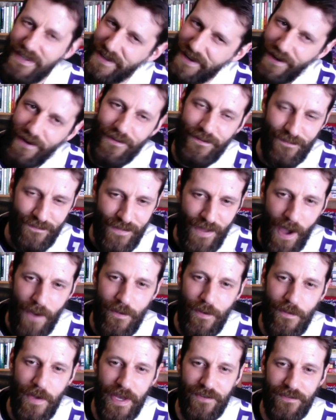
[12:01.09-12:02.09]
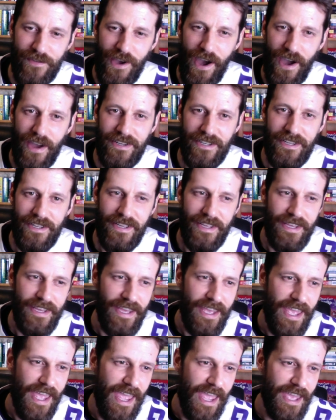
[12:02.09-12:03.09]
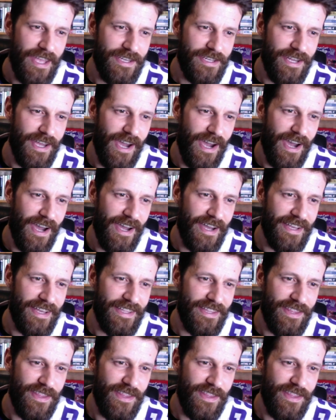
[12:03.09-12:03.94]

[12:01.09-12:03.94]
you know, I'm a man of God. And uh,